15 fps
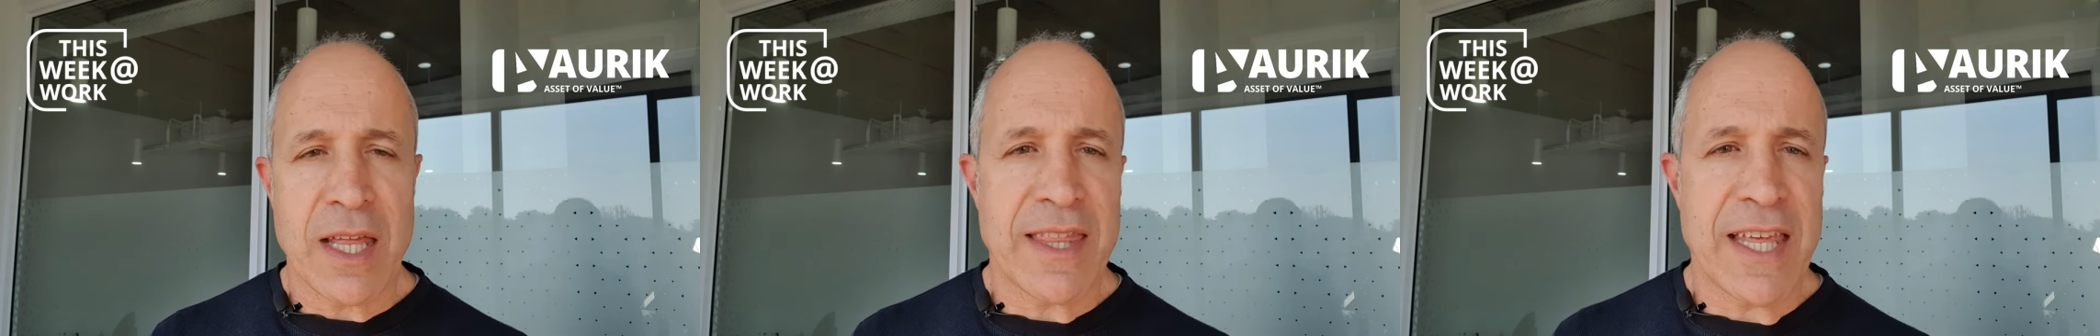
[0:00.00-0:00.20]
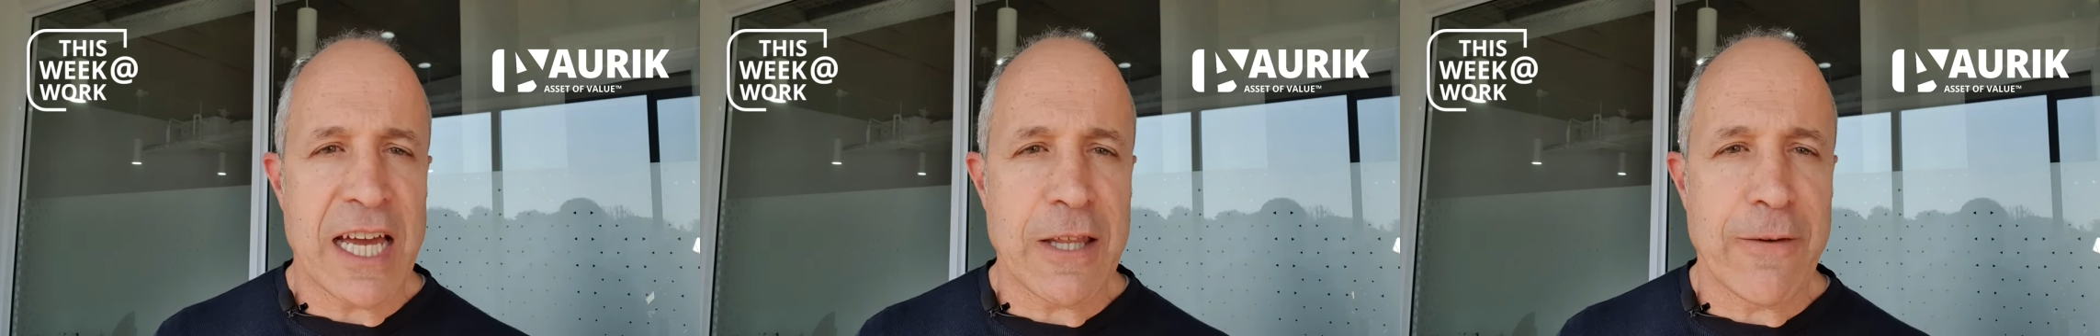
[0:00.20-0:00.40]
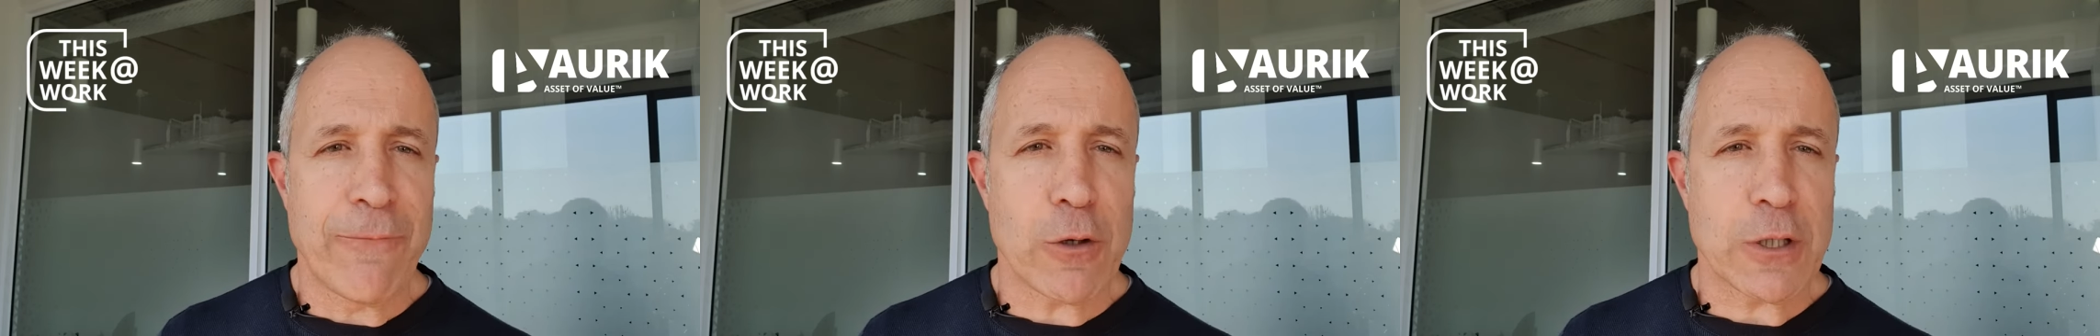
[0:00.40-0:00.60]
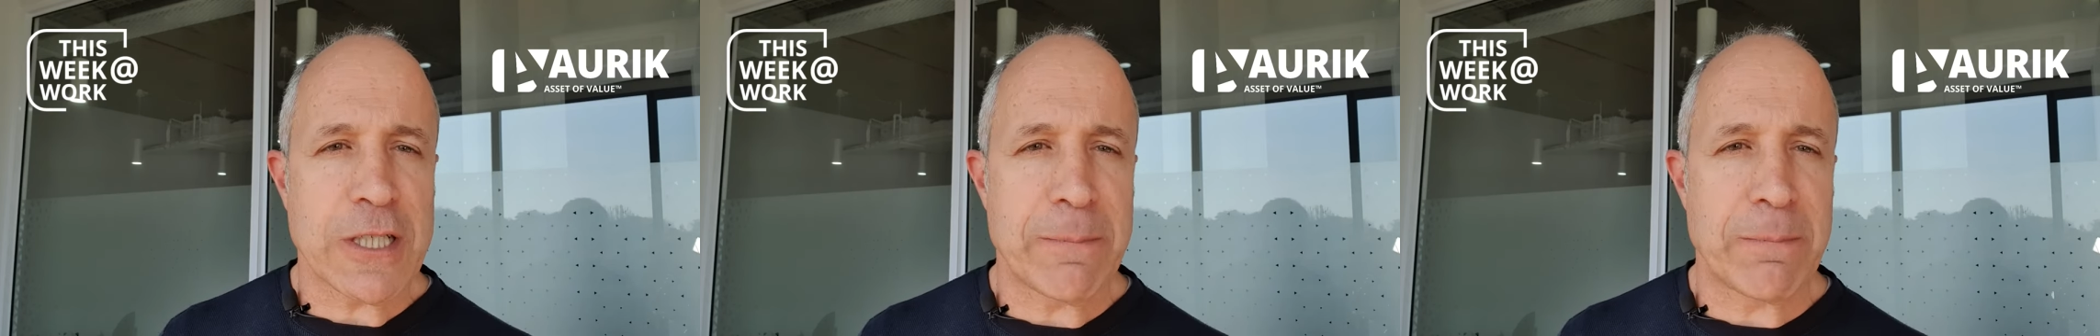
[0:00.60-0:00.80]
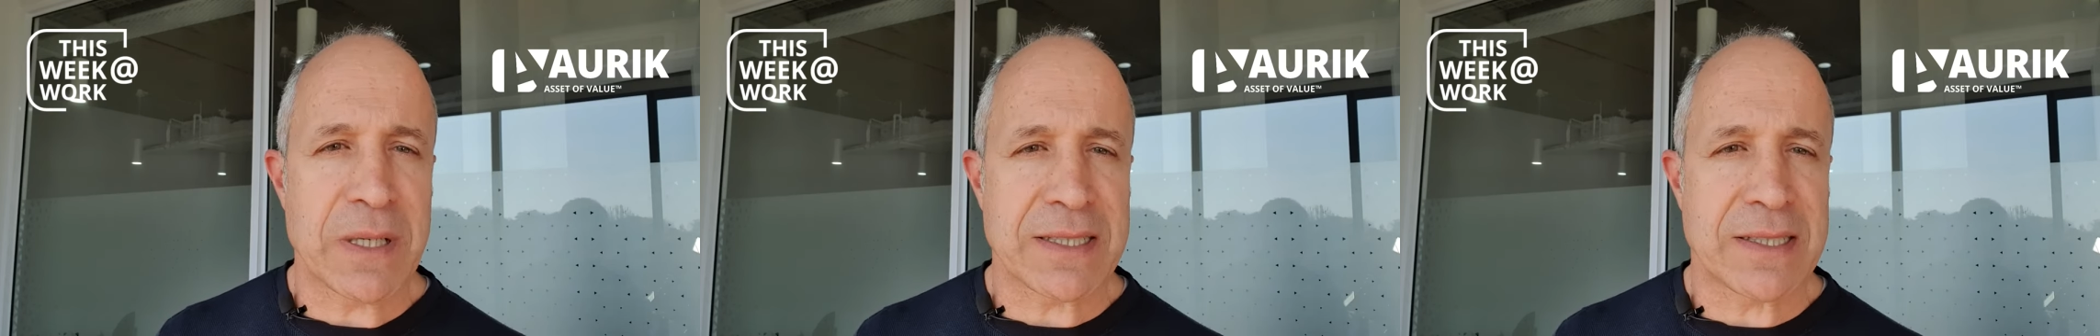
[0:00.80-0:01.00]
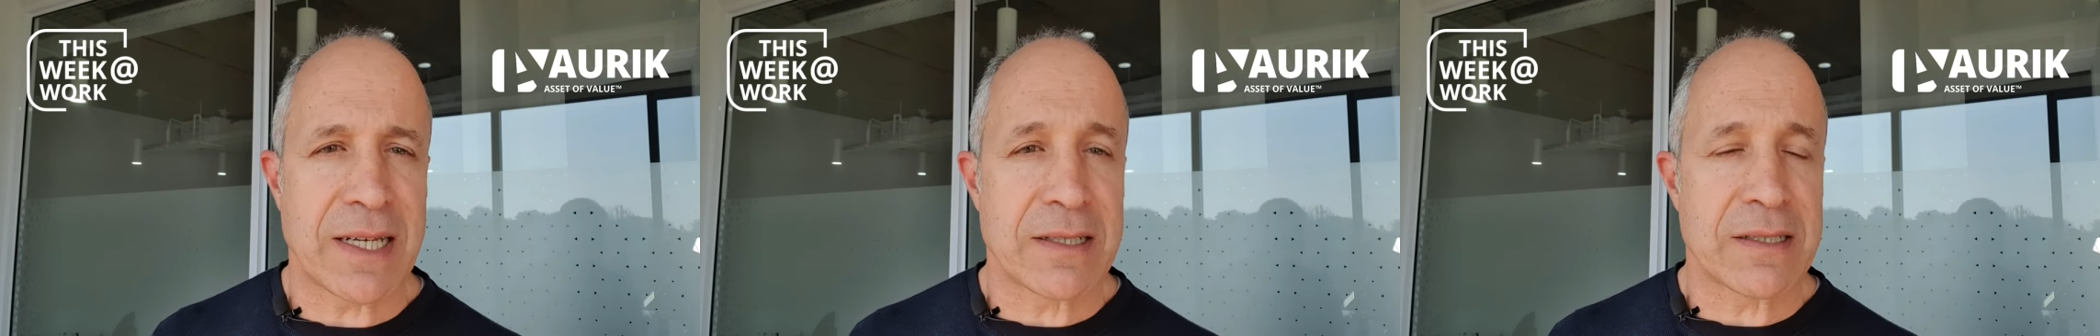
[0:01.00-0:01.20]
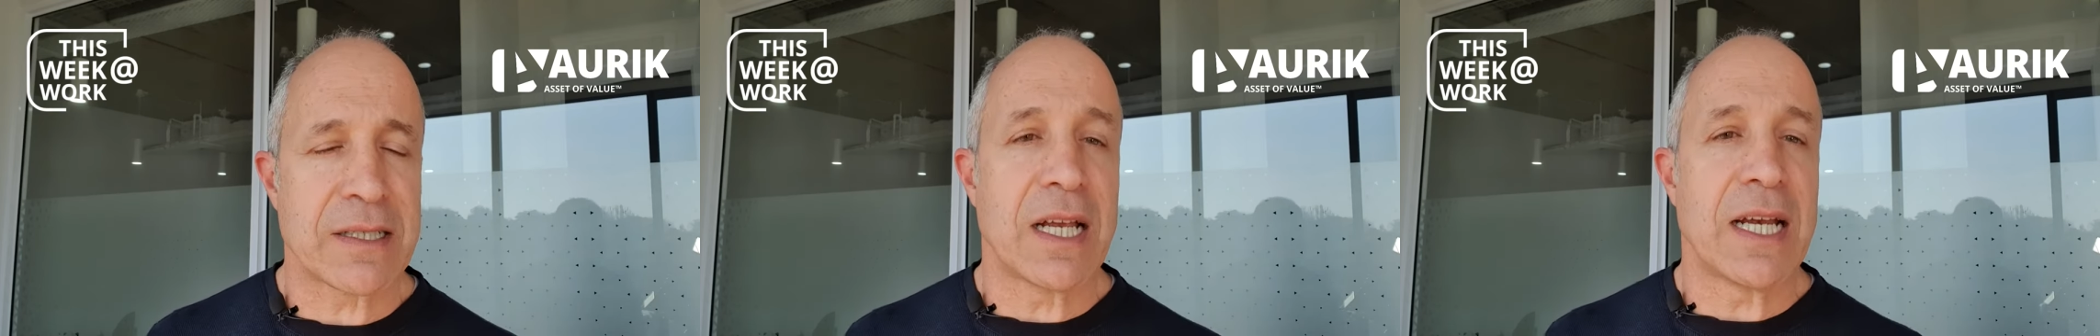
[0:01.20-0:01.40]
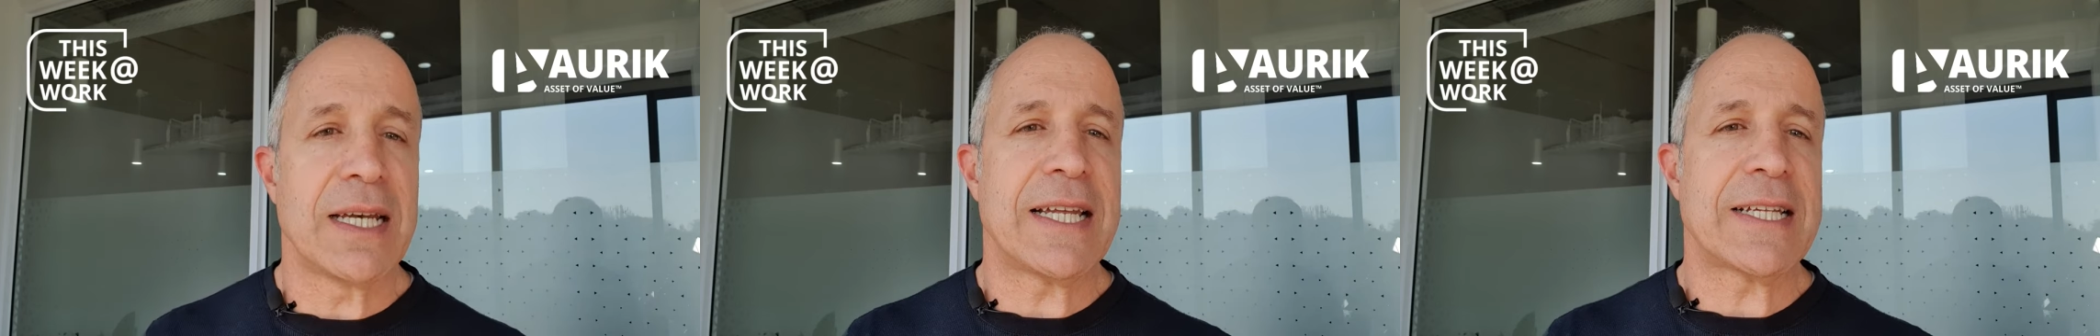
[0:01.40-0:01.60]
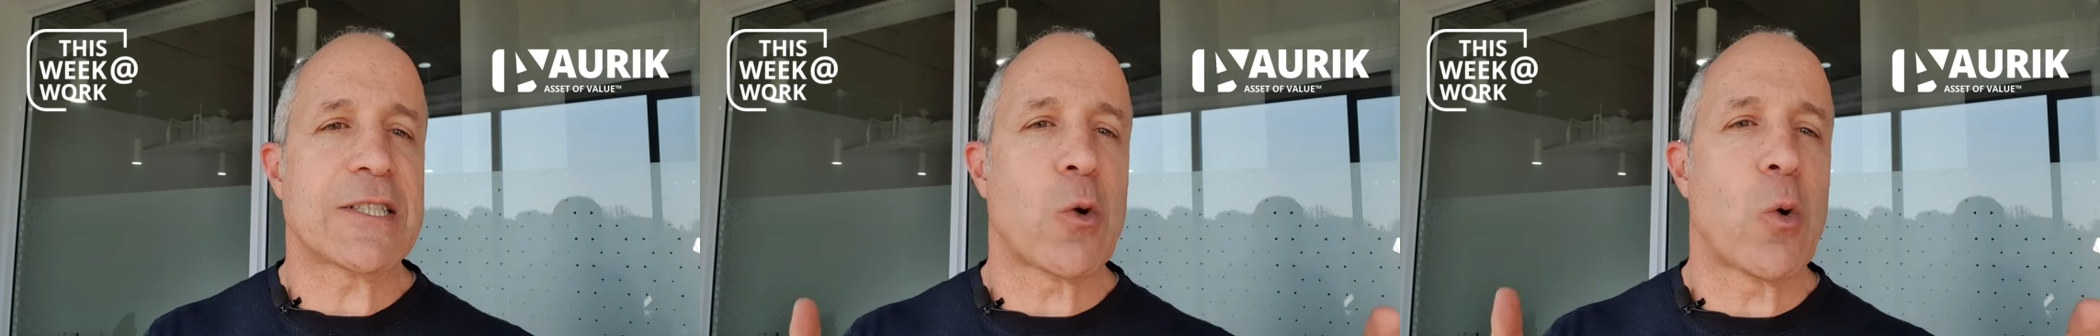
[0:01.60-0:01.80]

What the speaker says: The other 40%, let's